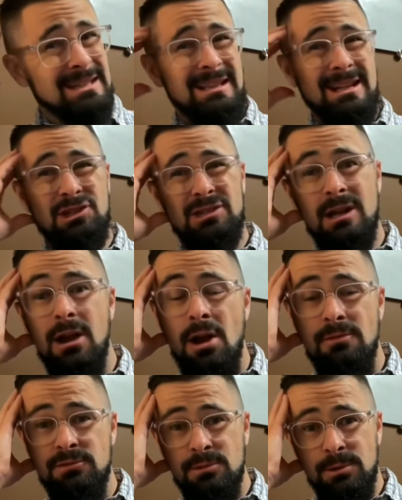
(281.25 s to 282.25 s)
That's just
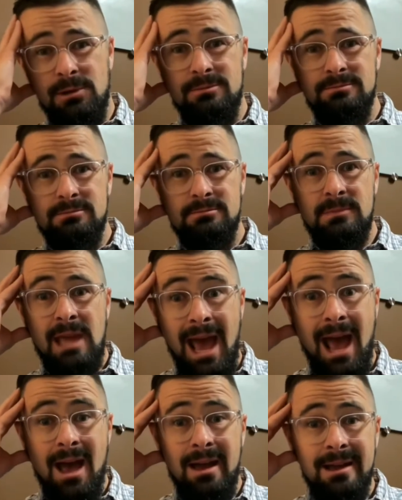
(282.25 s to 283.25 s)
uncomfortable.
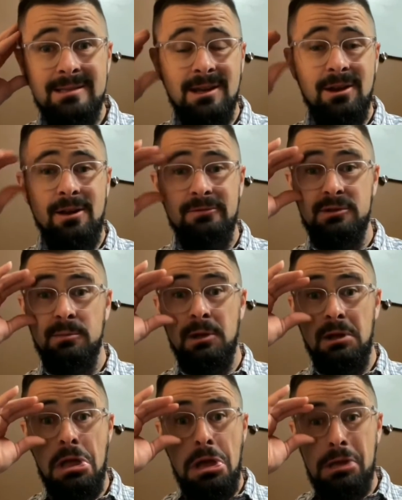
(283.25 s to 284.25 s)
Yeah, it's uncomfortable.